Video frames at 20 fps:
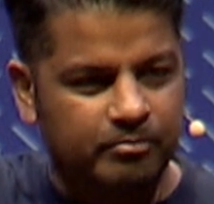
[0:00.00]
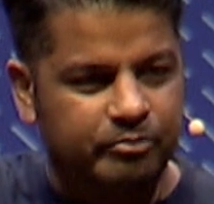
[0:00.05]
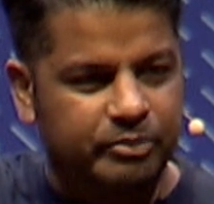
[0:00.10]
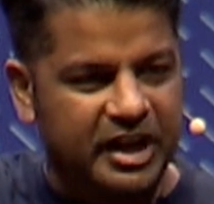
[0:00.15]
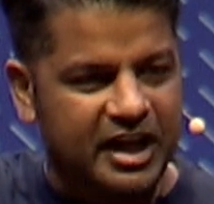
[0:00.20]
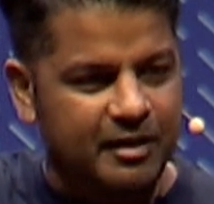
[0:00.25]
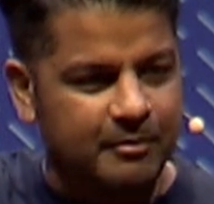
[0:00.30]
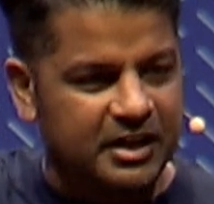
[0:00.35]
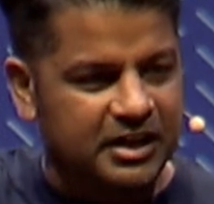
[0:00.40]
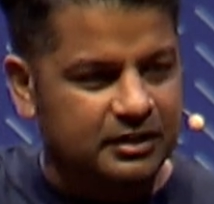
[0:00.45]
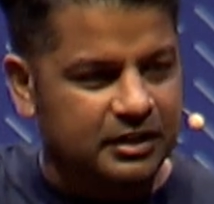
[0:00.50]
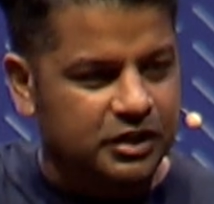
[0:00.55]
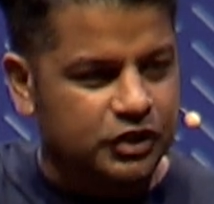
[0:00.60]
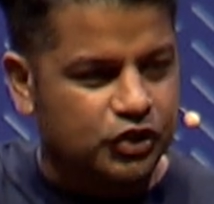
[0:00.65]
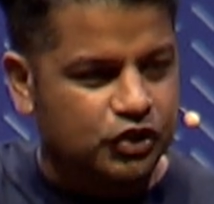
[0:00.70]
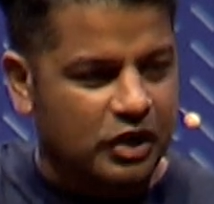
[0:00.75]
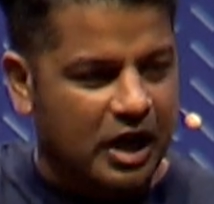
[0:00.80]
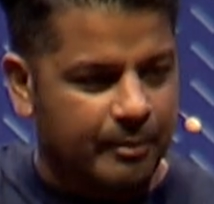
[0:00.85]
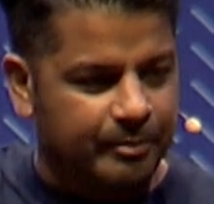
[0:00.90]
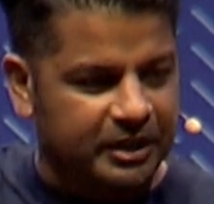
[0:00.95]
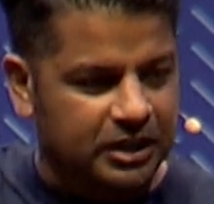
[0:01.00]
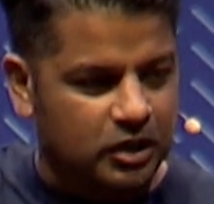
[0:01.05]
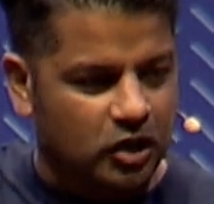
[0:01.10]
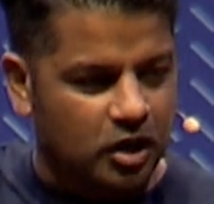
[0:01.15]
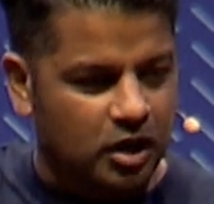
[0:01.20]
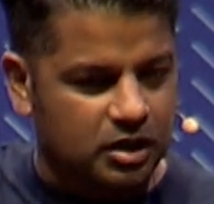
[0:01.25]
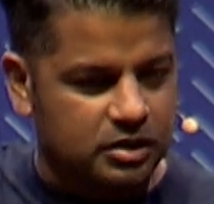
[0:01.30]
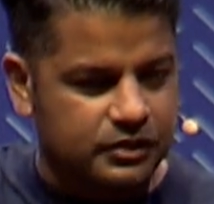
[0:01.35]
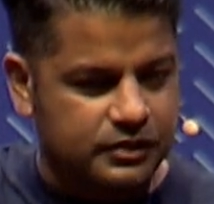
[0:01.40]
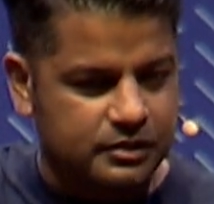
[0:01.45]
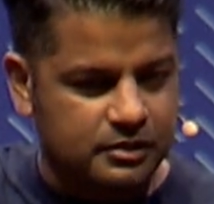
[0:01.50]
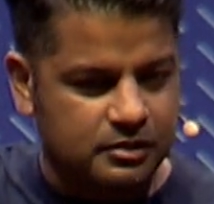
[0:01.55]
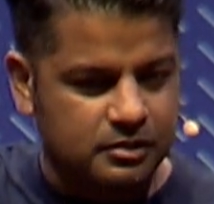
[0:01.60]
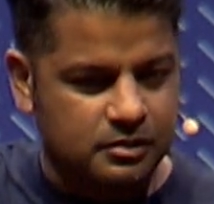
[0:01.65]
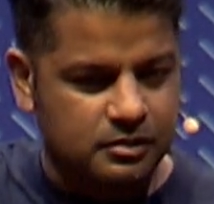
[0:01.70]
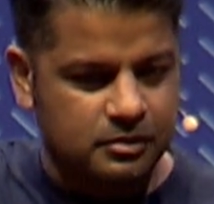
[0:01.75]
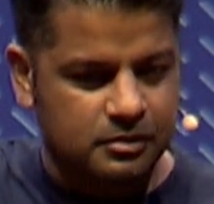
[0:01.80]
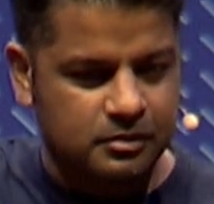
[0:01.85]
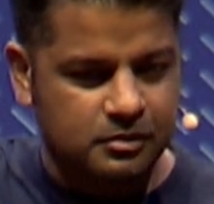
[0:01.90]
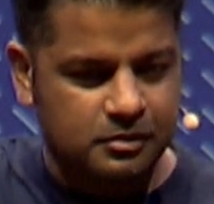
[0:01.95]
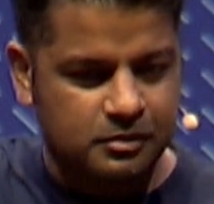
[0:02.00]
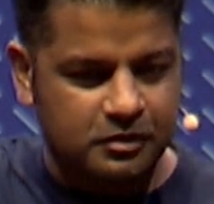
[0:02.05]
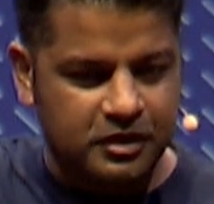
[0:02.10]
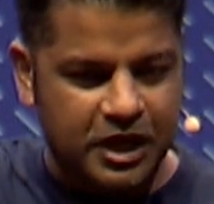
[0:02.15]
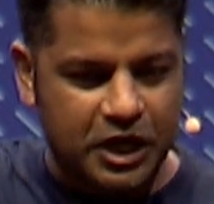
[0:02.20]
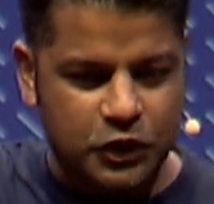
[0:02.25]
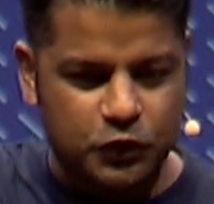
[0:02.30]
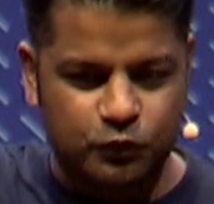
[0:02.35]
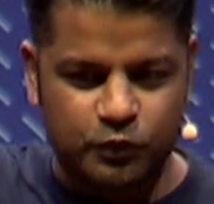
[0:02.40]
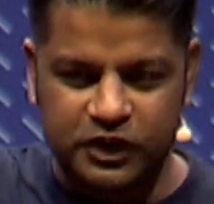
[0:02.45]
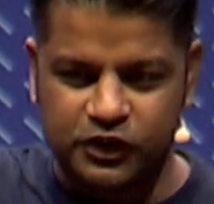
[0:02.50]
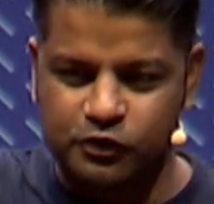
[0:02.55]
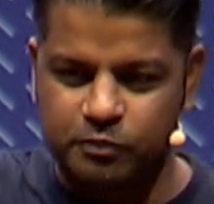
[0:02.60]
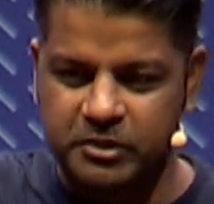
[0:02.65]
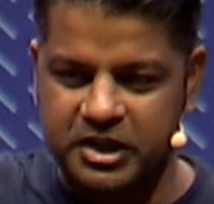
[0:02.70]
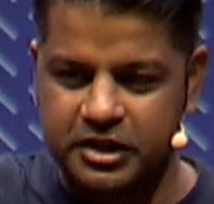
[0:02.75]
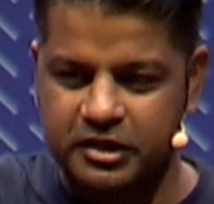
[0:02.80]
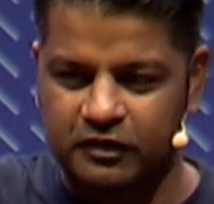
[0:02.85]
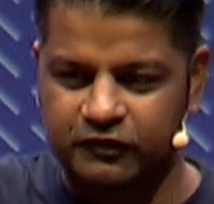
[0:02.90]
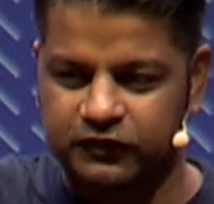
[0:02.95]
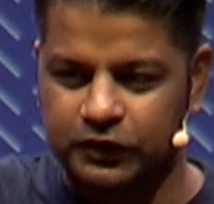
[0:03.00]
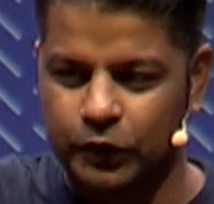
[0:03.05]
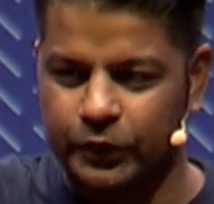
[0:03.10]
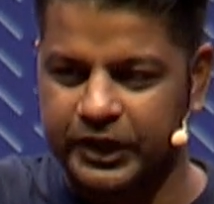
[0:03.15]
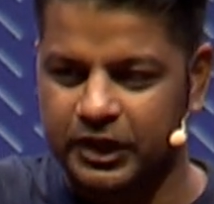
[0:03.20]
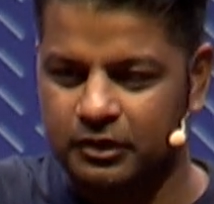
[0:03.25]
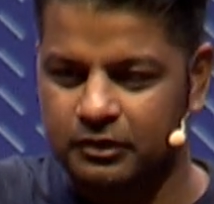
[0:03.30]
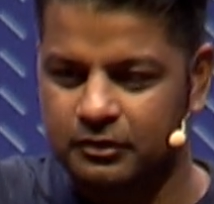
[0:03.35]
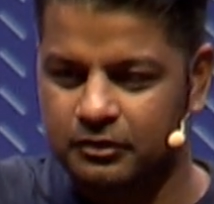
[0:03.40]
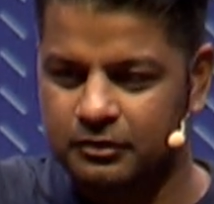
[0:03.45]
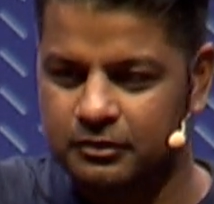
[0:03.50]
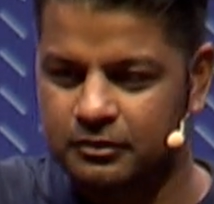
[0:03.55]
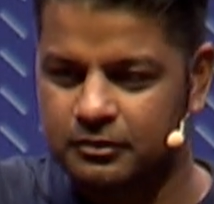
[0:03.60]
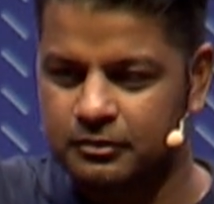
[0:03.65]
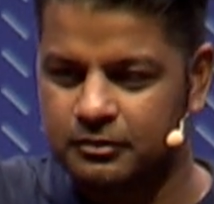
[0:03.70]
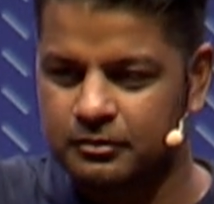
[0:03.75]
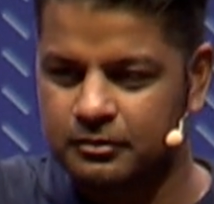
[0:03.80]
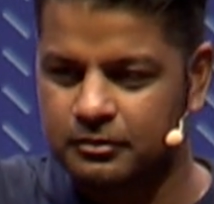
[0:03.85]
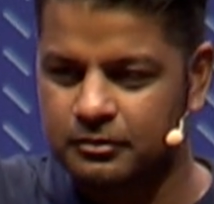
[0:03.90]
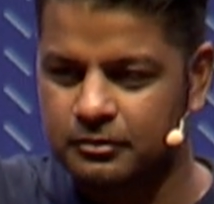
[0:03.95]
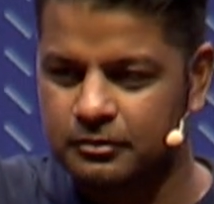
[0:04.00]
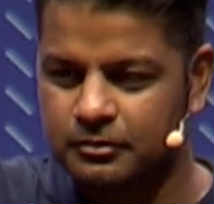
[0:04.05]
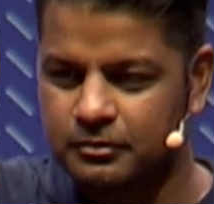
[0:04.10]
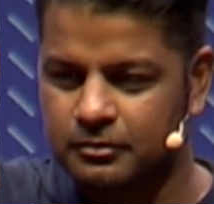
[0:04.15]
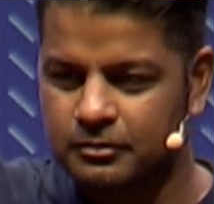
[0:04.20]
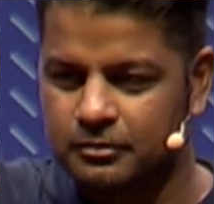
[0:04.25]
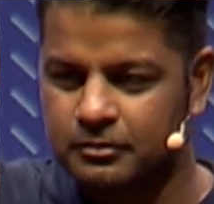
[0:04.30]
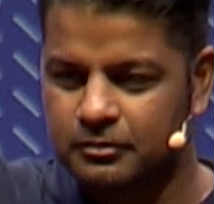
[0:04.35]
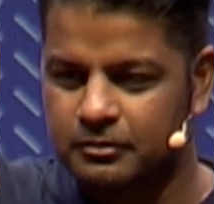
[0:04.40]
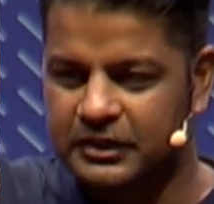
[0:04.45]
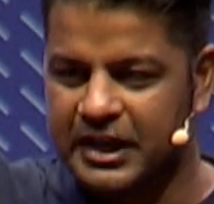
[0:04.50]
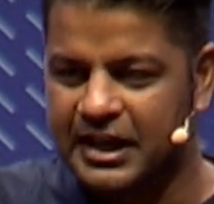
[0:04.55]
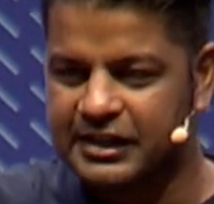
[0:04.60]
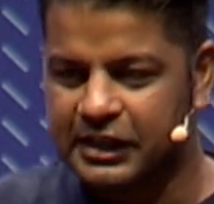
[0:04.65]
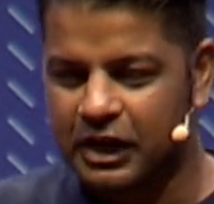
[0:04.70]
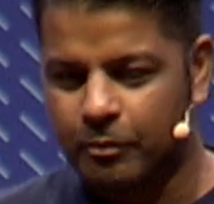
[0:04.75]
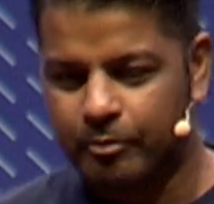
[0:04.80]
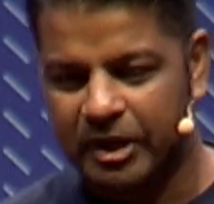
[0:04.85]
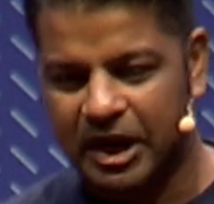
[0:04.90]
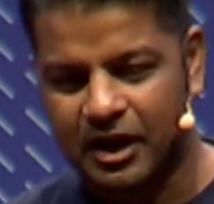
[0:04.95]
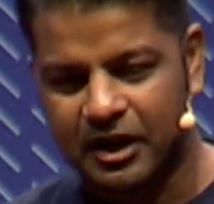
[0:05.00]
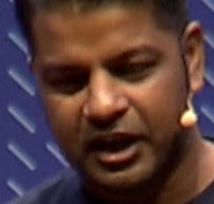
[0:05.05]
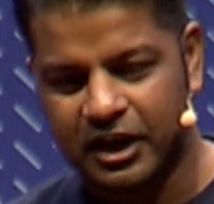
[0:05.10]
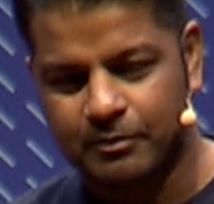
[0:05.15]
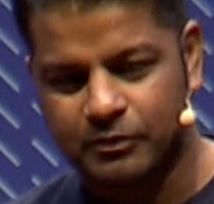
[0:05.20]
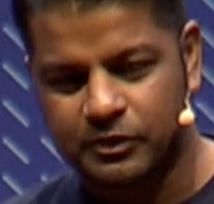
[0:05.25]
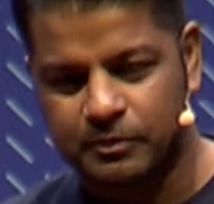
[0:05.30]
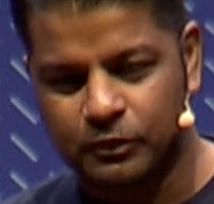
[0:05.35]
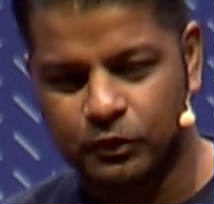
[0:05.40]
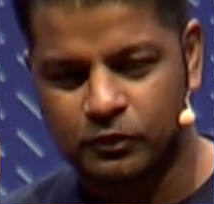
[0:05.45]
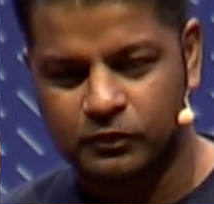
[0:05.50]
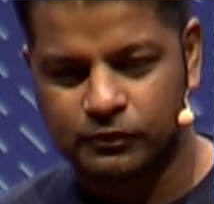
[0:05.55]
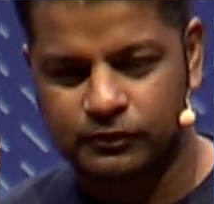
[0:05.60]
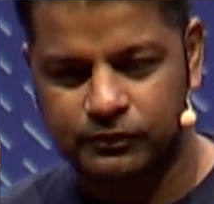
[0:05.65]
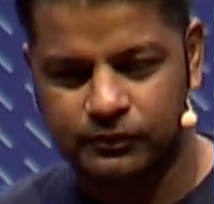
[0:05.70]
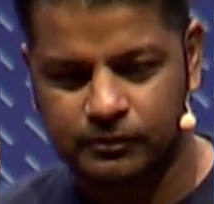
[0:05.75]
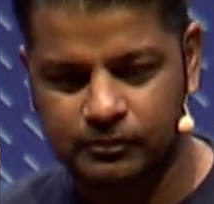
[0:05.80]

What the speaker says: payment and shopping carts, and rich media flowing. That's how paradigms move.